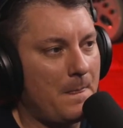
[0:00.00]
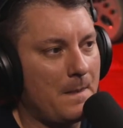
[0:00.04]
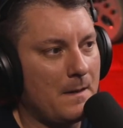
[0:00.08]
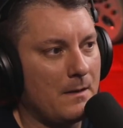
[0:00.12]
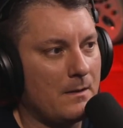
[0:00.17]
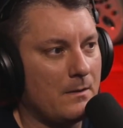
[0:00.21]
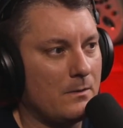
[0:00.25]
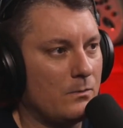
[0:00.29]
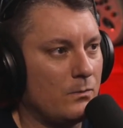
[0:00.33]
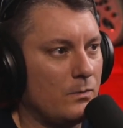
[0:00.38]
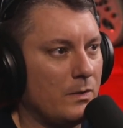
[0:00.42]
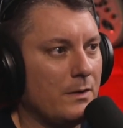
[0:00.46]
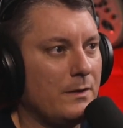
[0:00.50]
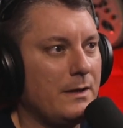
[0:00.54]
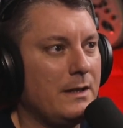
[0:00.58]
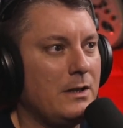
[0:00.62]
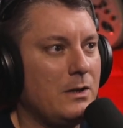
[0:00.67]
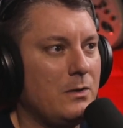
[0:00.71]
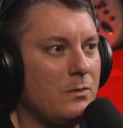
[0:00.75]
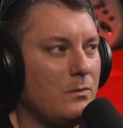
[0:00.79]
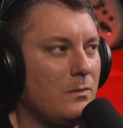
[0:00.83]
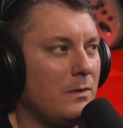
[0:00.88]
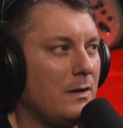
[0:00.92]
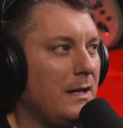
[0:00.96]
really
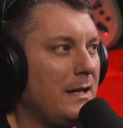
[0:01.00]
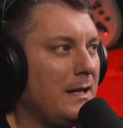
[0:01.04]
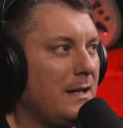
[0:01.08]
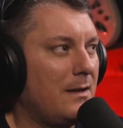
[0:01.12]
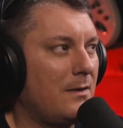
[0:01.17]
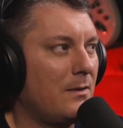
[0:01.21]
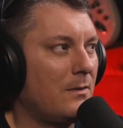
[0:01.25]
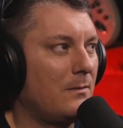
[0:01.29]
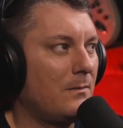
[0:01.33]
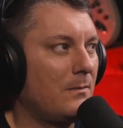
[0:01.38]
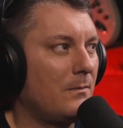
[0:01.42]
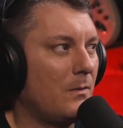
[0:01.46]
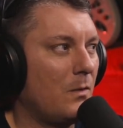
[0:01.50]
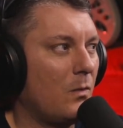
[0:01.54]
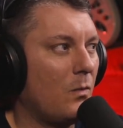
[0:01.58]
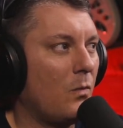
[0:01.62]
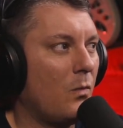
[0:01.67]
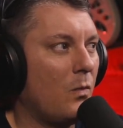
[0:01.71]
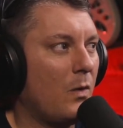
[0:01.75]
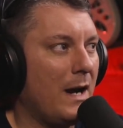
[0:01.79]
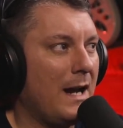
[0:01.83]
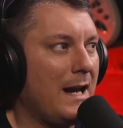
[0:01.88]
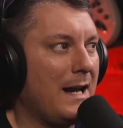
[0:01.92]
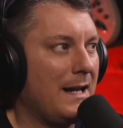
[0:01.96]
unique
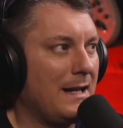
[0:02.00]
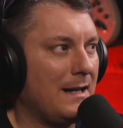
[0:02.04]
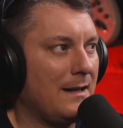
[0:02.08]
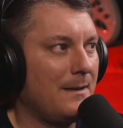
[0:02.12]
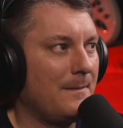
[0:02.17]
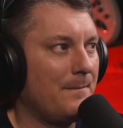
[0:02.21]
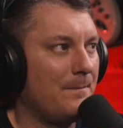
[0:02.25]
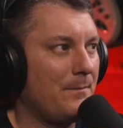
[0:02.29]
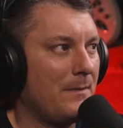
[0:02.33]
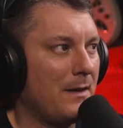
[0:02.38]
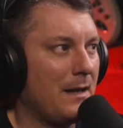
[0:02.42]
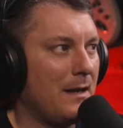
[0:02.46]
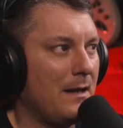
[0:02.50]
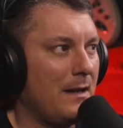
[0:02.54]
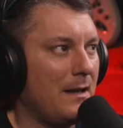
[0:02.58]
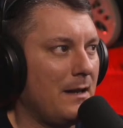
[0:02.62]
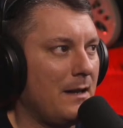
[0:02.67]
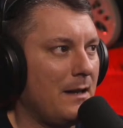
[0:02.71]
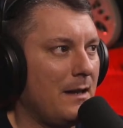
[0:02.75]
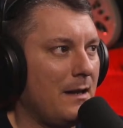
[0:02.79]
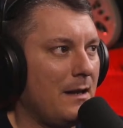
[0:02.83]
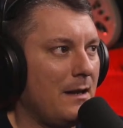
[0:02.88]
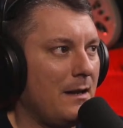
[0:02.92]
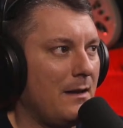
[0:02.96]
way
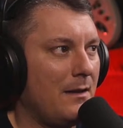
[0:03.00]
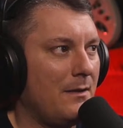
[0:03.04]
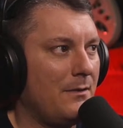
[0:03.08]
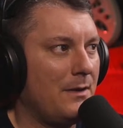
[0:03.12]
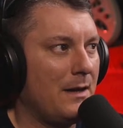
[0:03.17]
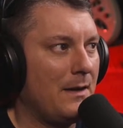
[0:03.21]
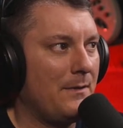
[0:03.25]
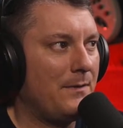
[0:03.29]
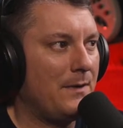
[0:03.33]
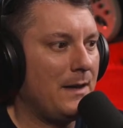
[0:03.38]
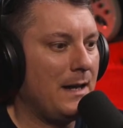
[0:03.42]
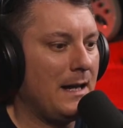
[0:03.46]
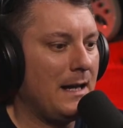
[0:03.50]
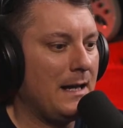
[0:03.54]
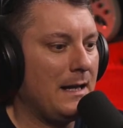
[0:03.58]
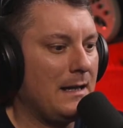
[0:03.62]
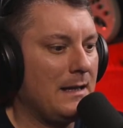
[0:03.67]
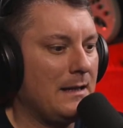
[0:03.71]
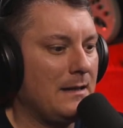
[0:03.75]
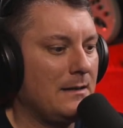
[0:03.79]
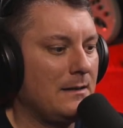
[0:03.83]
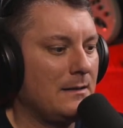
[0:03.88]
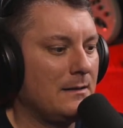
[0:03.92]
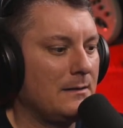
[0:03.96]
that
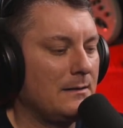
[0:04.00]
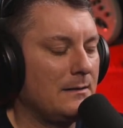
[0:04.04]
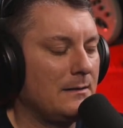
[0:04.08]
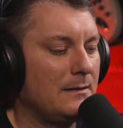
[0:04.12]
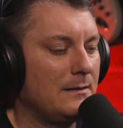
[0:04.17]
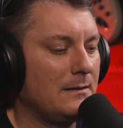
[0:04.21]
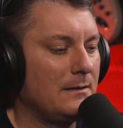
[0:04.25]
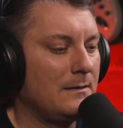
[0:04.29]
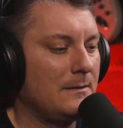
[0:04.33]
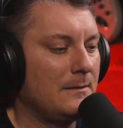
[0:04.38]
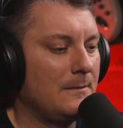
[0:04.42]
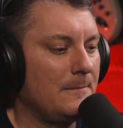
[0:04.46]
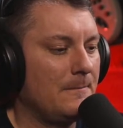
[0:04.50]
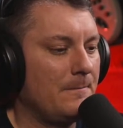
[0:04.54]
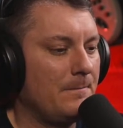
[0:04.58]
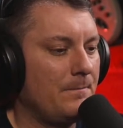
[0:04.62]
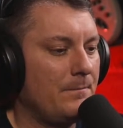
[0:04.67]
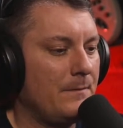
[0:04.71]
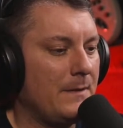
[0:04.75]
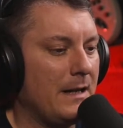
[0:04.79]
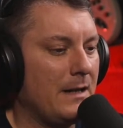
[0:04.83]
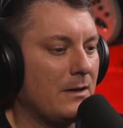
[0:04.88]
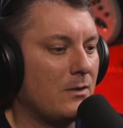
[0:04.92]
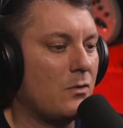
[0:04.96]
they
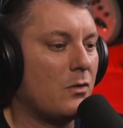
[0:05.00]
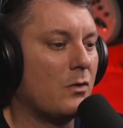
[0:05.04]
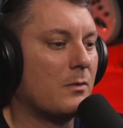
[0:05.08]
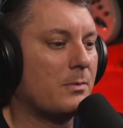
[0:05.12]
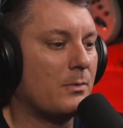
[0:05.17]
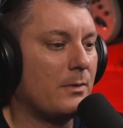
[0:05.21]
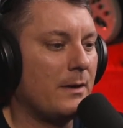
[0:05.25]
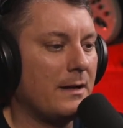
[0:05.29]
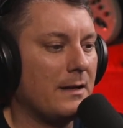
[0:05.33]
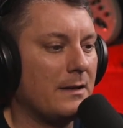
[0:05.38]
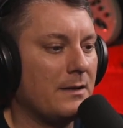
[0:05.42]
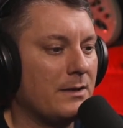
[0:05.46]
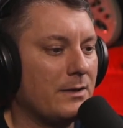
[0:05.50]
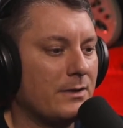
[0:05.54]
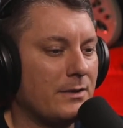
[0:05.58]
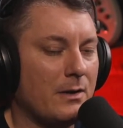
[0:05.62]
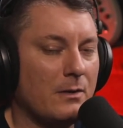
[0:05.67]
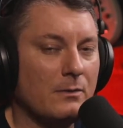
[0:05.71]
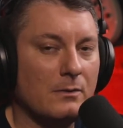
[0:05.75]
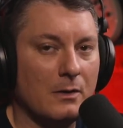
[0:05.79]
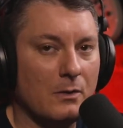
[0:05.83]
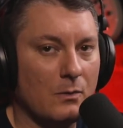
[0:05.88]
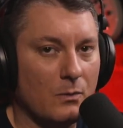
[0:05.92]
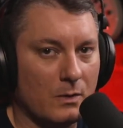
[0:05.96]
incorporated
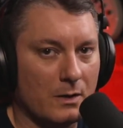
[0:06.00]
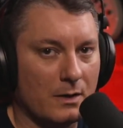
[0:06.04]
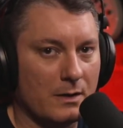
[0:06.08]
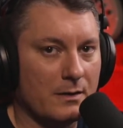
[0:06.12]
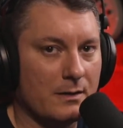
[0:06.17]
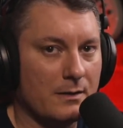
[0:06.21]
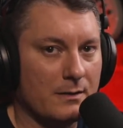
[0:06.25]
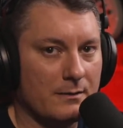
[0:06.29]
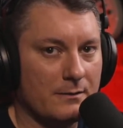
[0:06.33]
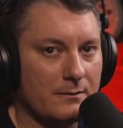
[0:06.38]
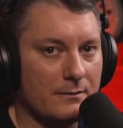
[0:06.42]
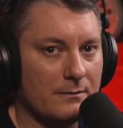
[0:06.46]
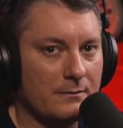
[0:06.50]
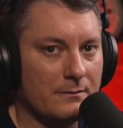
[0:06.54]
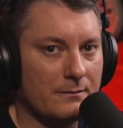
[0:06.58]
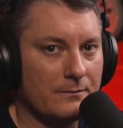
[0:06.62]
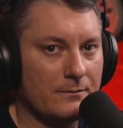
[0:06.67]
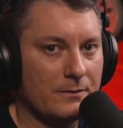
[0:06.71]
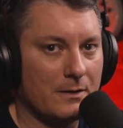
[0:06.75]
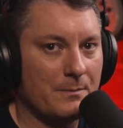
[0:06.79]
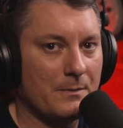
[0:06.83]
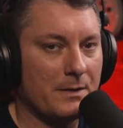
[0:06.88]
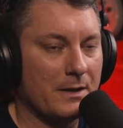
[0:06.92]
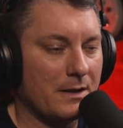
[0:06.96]
solo work
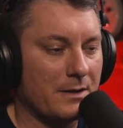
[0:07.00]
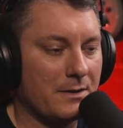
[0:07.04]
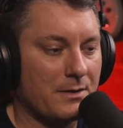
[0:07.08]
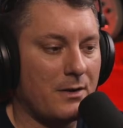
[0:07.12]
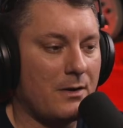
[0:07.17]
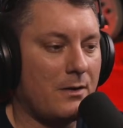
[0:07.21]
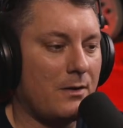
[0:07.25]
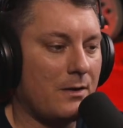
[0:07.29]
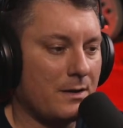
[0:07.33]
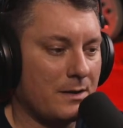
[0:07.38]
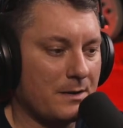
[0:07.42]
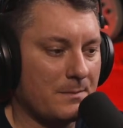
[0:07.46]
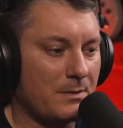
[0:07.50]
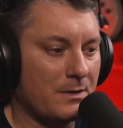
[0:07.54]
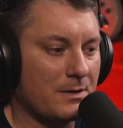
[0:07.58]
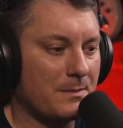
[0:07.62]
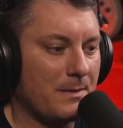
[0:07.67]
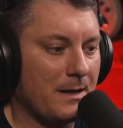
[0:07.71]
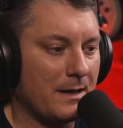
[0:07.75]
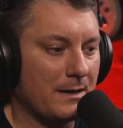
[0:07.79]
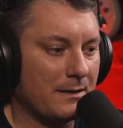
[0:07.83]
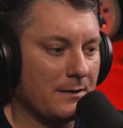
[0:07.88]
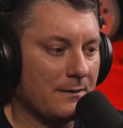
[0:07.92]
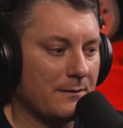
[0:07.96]
from the guitarist
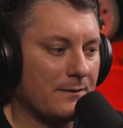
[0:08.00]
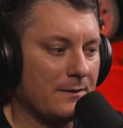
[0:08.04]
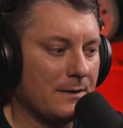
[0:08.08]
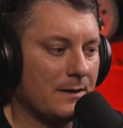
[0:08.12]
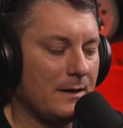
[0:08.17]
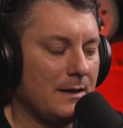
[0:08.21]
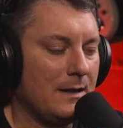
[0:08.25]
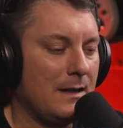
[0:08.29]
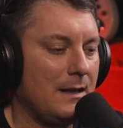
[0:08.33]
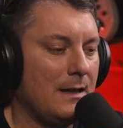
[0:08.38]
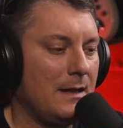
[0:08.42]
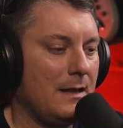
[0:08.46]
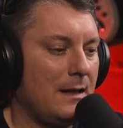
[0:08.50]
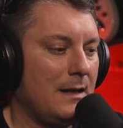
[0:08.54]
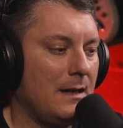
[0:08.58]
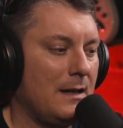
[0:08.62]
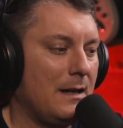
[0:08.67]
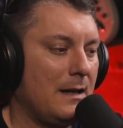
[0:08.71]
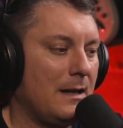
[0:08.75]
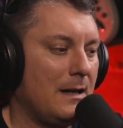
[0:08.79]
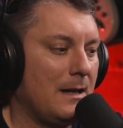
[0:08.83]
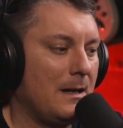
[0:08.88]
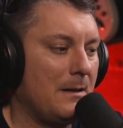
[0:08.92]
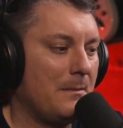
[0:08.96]
perspective.
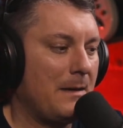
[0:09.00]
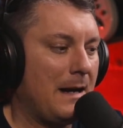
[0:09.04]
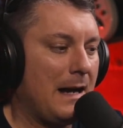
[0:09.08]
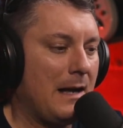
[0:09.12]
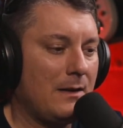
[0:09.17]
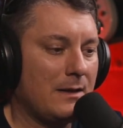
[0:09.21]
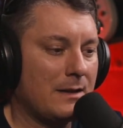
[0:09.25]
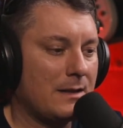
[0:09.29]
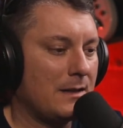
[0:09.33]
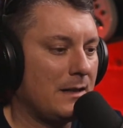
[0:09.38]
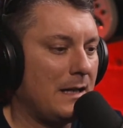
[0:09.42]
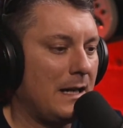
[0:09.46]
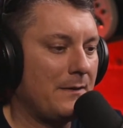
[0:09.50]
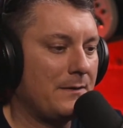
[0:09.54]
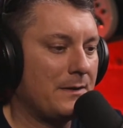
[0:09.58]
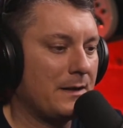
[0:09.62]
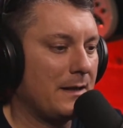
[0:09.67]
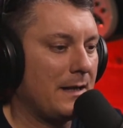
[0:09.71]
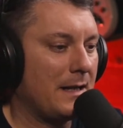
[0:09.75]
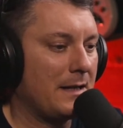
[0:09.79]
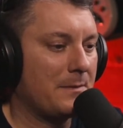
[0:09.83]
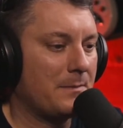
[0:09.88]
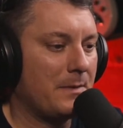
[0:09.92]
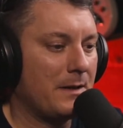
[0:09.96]
Alex Lifeson
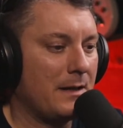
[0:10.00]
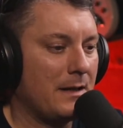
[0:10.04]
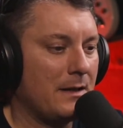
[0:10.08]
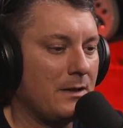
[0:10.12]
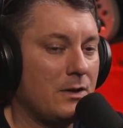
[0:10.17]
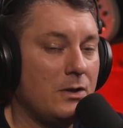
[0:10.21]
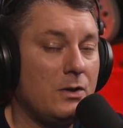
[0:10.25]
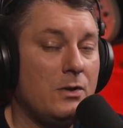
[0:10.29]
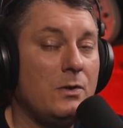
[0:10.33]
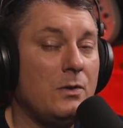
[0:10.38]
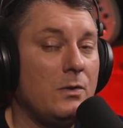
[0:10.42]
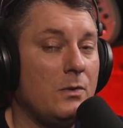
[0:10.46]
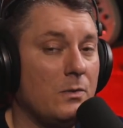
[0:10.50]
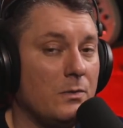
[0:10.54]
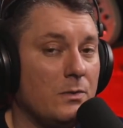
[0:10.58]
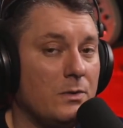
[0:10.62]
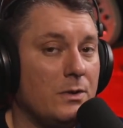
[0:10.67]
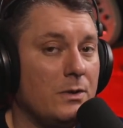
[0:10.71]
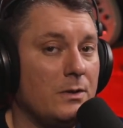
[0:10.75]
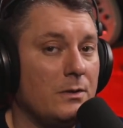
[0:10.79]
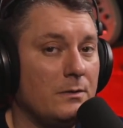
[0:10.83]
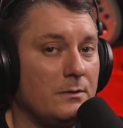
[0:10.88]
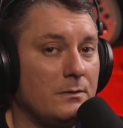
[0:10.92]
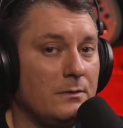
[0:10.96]
has been a
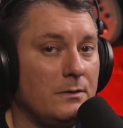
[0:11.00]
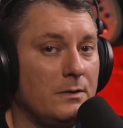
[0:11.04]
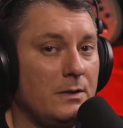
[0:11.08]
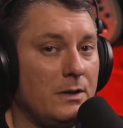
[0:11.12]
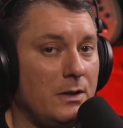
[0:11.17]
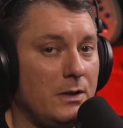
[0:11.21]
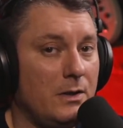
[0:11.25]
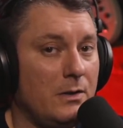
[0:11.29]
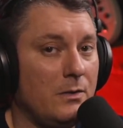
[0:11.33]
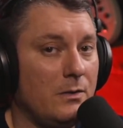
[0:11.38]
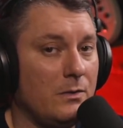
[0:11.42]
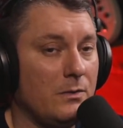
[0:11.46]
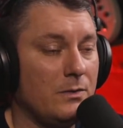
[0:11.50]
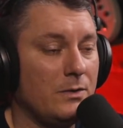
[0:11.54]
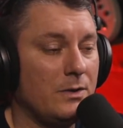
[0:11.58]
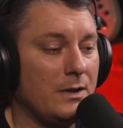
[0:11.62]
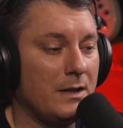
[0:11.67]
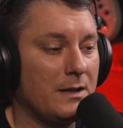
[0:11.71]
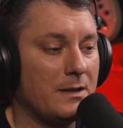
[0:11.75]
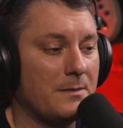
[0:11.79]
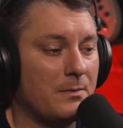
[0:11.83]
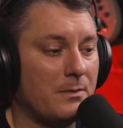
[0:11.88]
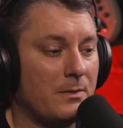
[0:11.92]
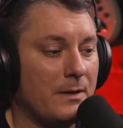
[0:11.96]
huge
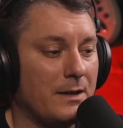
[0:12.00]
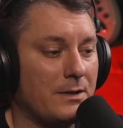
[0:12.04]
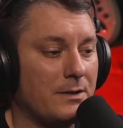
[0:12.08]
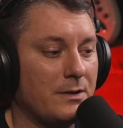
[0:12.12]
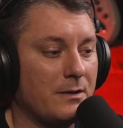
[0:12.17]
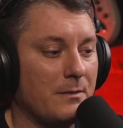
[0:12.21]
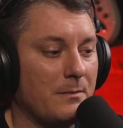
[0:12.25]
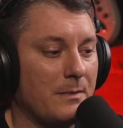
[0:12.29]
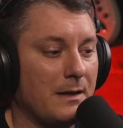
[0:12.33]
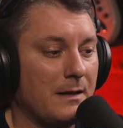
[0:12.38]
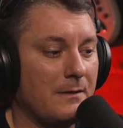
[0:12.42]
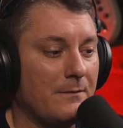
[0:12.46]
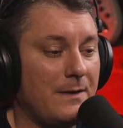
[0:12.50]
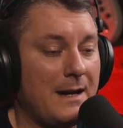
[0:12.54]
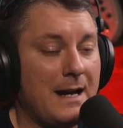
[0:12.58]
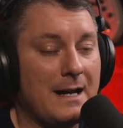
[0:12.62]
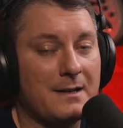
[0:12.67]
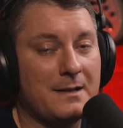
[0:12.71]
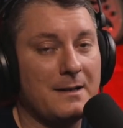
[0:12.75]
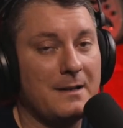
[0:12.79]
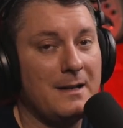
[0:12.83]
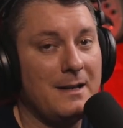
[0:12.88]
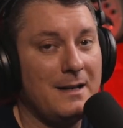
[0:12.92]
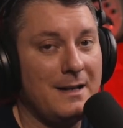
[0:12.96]
inspiration to me. In
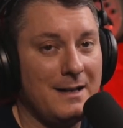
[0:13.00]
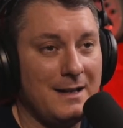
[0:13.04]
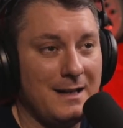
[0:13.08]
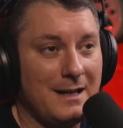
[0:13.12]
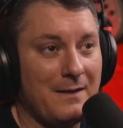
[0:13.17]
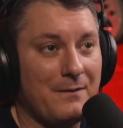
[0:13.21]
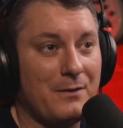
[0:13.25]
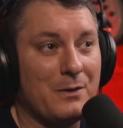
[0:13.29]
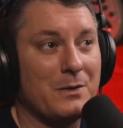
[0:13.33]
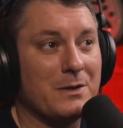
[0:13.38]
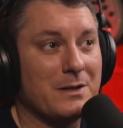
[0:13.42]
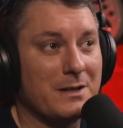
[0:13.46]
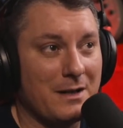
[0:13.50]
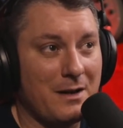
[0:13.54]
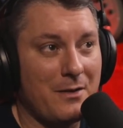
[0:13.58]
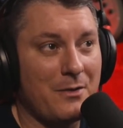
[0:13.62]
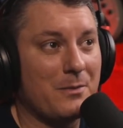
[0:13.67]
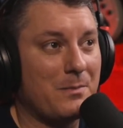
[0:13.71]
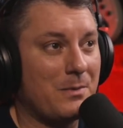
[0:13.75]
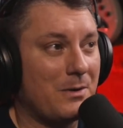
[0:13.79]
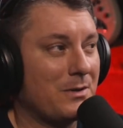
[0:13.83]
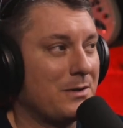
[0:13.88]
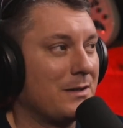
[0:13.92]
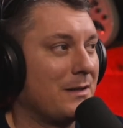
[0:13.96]
fact, if there was another
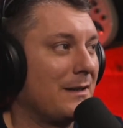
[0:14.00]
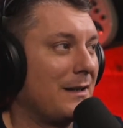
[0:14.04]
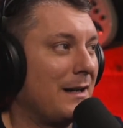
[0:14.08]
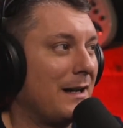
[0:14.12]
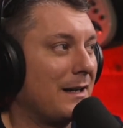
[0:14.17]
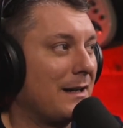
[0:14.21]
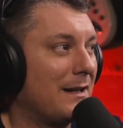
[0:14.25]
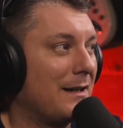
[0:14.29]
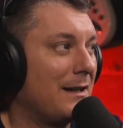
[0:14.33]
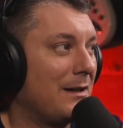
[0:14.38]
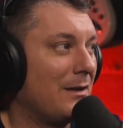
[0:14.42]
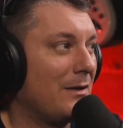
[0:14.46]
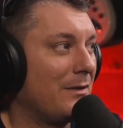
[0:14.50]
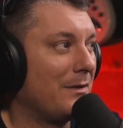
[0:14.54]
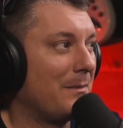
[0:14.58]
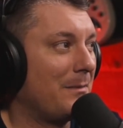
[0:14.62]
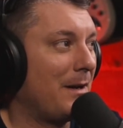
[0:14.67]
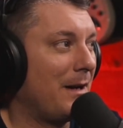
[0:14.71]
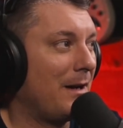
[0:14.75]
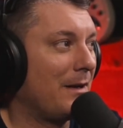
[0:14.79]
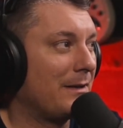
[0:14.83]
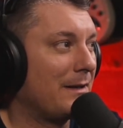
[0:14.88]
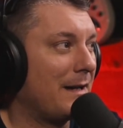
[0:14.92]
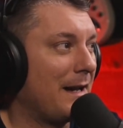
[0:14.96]
person that I could get on the
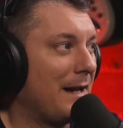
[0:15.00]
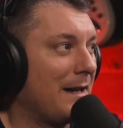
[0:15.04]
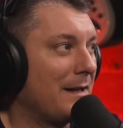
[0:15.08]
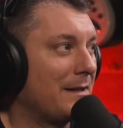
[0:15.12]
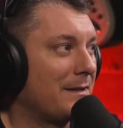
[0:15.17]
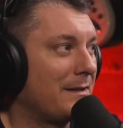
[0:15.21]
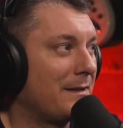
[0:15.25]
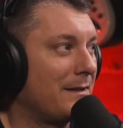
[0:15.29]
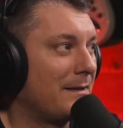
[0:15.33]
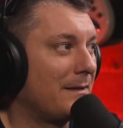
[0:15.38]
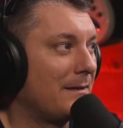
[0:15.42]
podcast